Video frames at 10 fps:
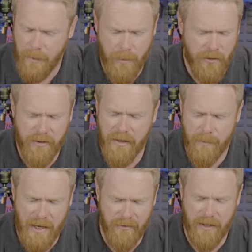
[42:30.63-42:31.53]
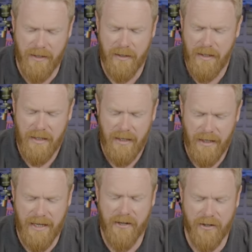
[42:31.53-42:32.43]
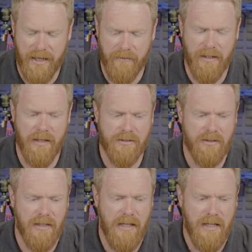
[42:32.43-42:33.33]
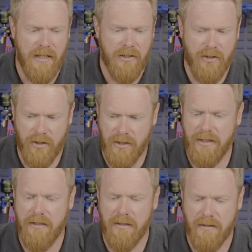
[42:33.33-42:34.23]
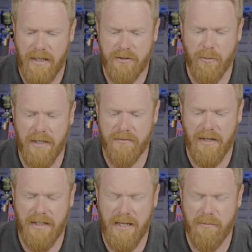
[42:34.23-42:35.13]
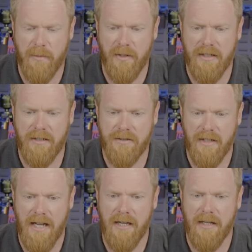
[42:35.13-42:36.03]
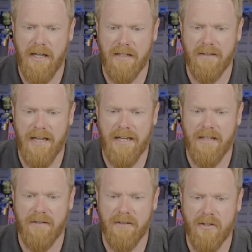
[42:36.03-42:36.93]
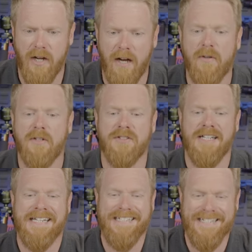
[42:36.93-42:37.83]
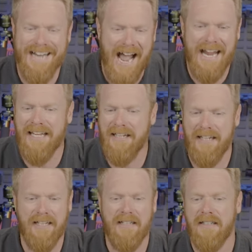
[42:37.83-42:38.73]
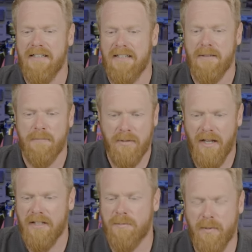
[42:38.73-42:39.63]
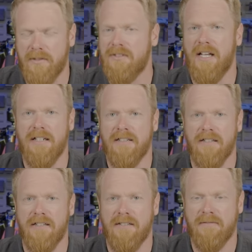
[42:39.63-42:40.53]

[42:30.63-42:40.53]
Both of them, I think, again, are giving us good laser range finding capabilities and, and, and covers 90 plus percent